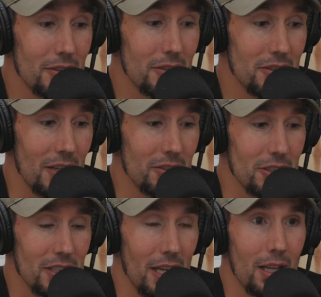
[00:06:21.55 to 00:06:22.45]
safe to
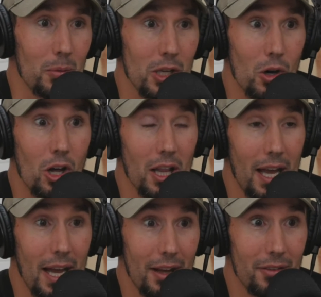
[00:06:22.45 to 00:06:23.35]
say that we all
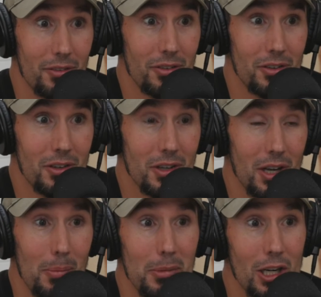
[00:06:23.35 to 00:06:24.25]
have
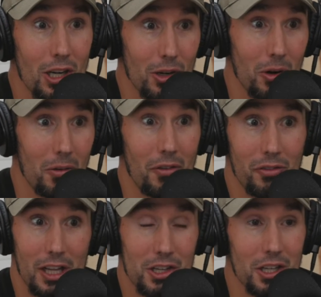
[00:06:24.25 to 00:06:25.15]
a mirror or a
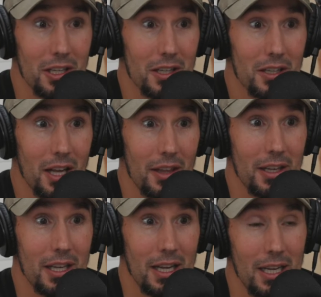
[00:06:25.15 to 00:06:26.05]
reflection, I
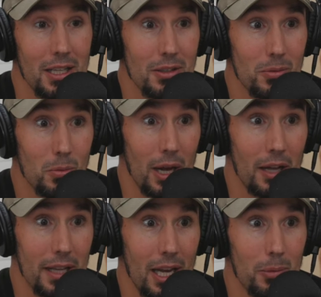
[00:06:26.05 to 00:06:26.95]
think, in any
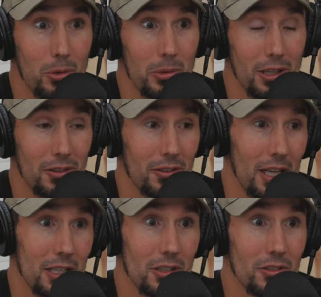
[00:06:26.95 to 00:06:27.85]
wild animal, because it's
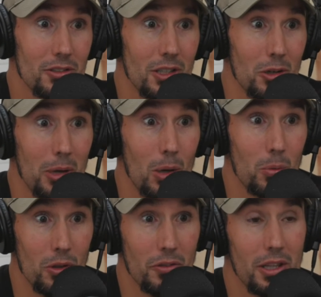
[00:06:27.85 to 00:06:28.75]
not just, about
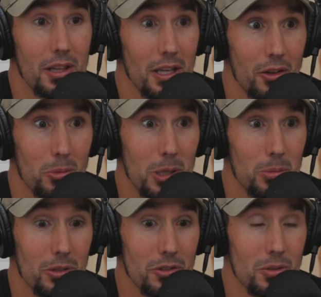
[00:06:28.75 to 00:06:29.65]
wolves. I think other
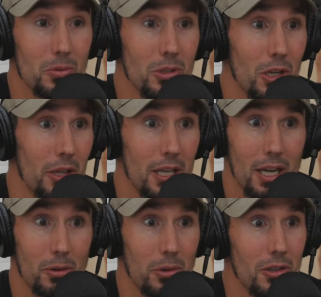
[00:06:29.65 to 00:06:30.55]
people too, they
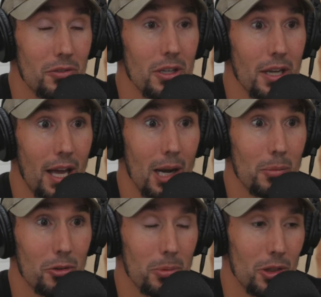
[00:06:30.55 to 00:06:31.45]
connect with different
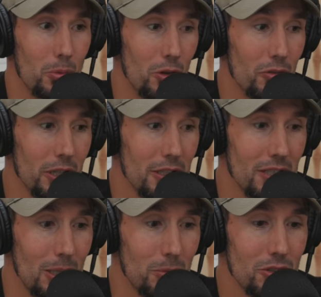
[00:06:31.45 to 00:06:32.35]
animals, but the wolf really
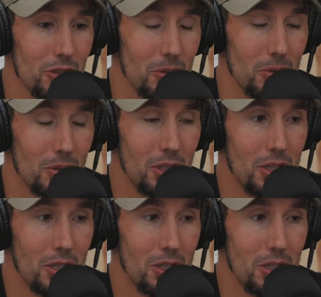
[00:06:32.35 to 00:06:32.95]
seems to